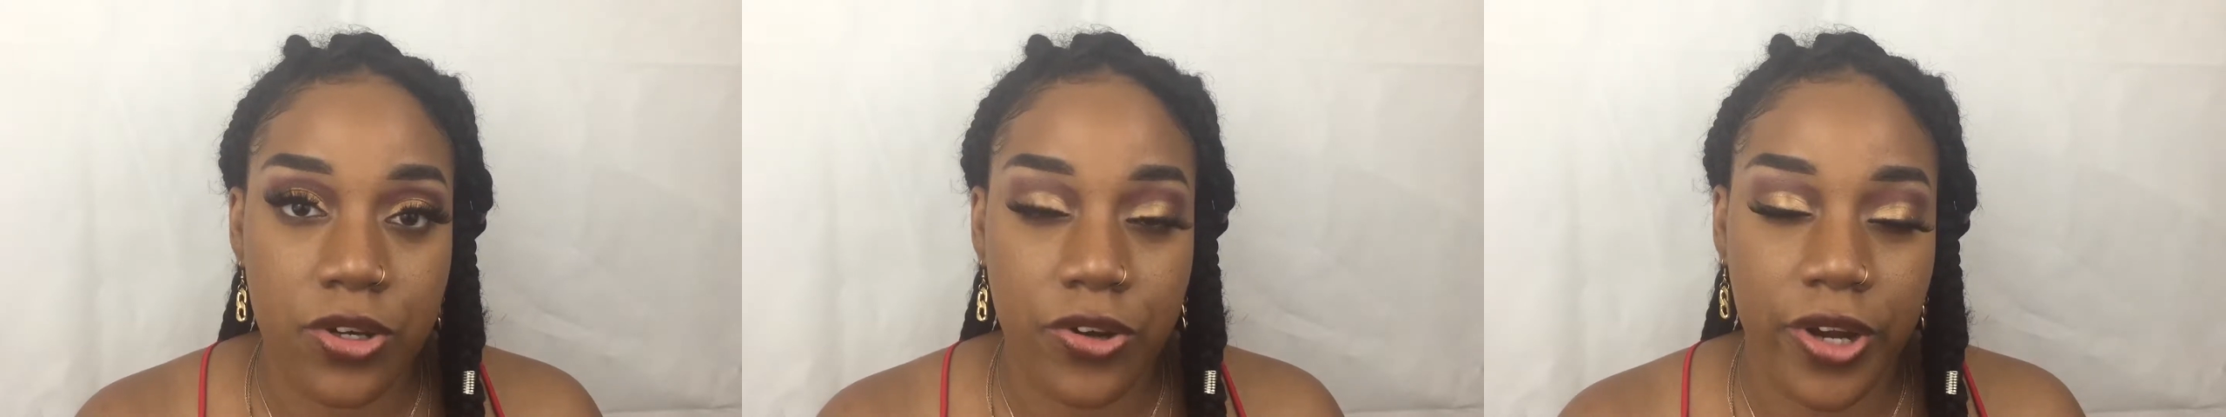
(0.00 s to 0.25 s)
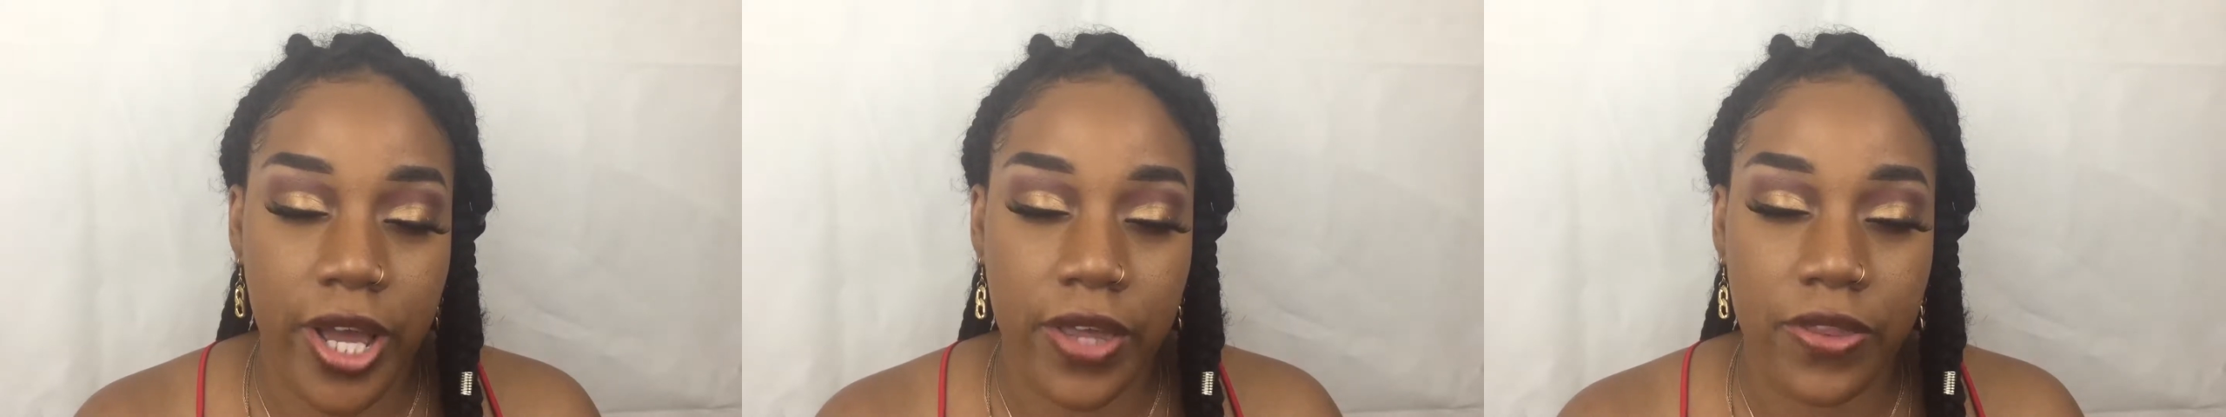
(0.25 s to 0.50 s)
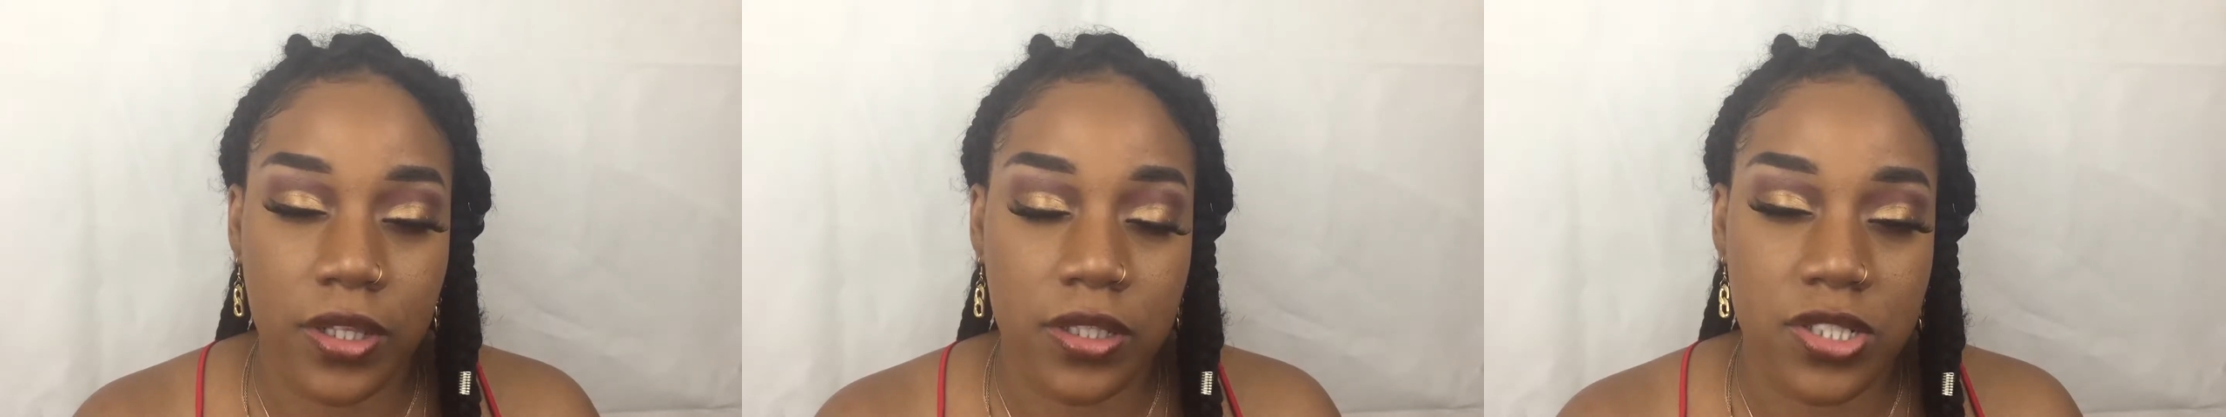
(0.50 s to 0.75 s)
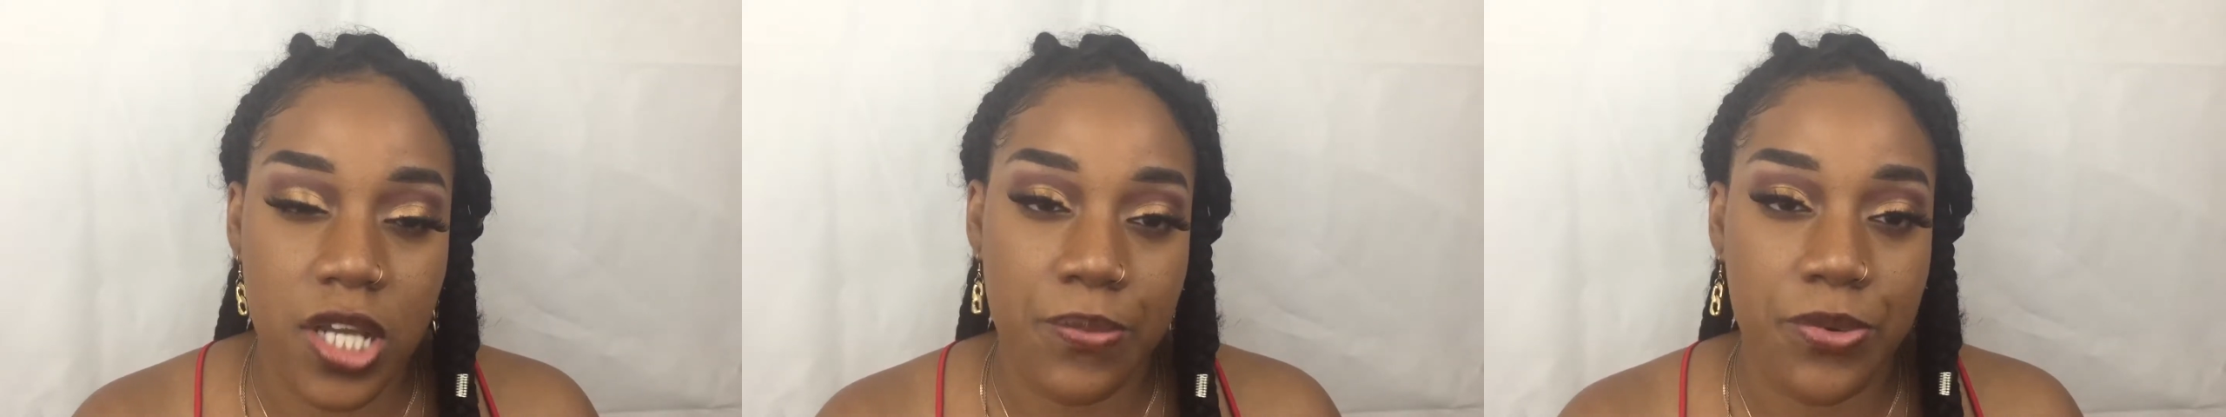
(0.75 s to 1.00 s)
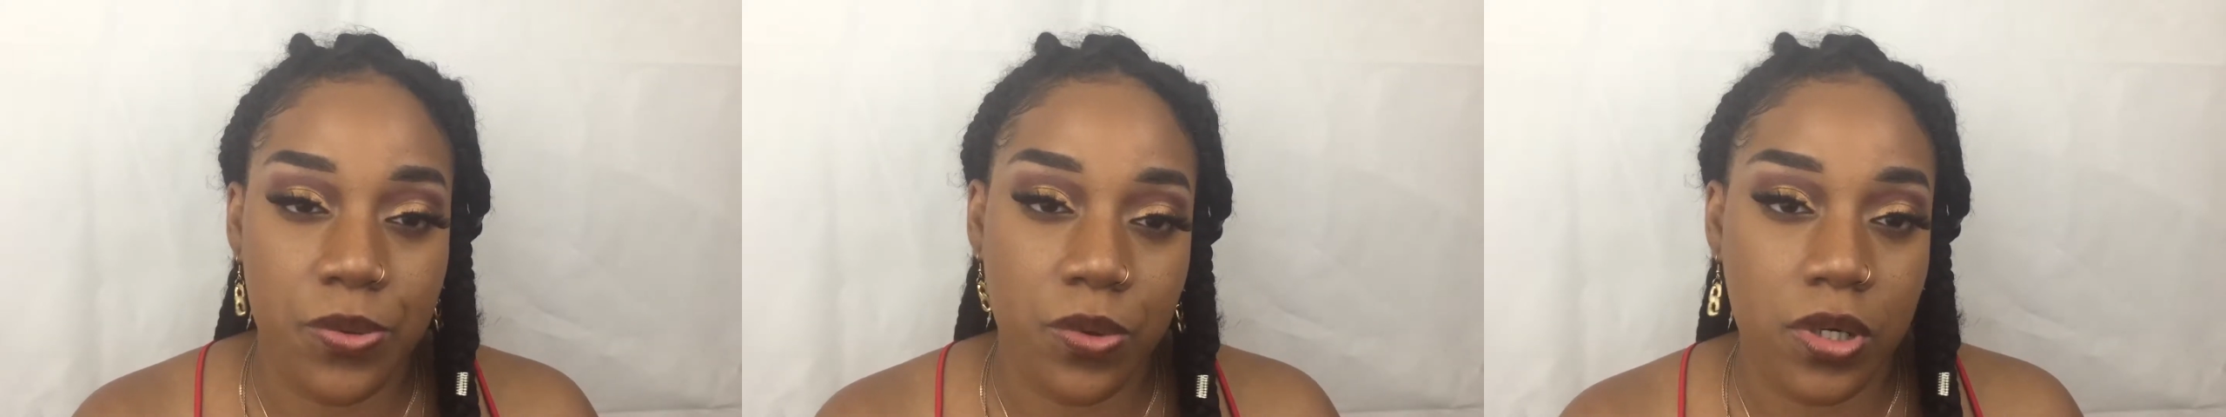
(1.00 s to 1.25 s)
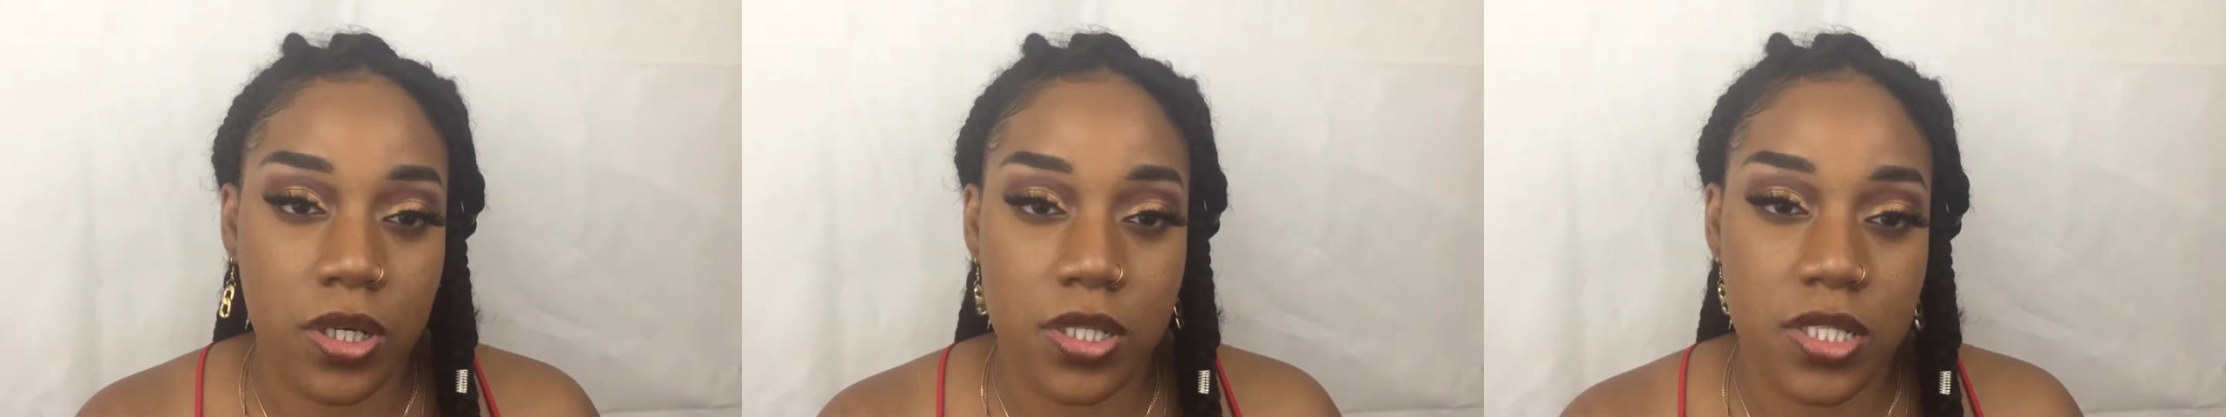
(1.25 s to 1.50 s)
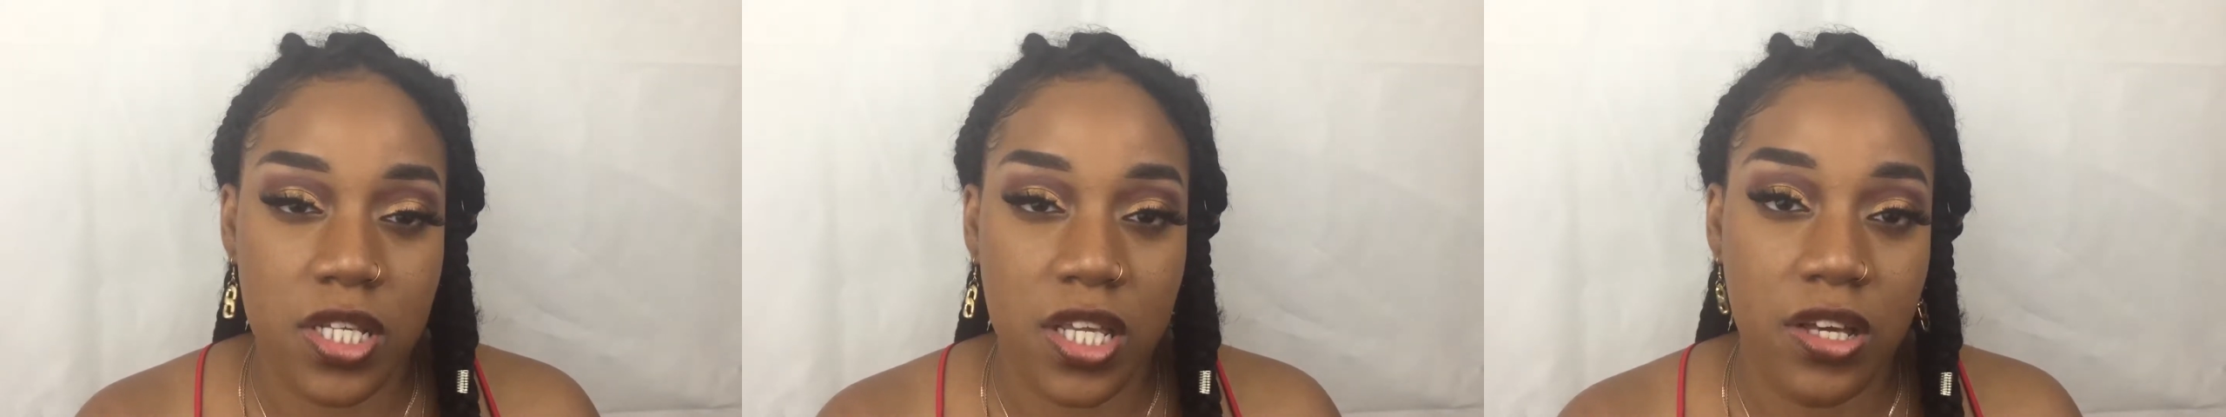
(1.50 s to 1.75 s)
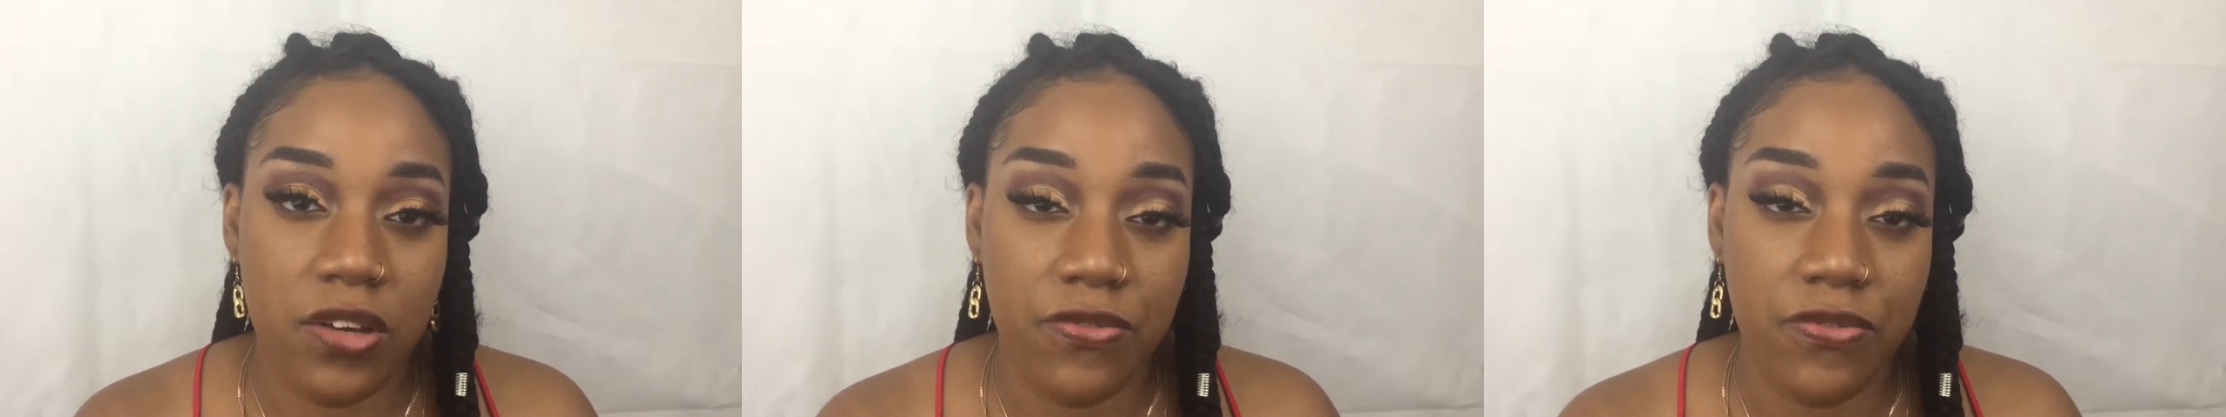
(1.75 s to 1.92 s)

create the shape you want to,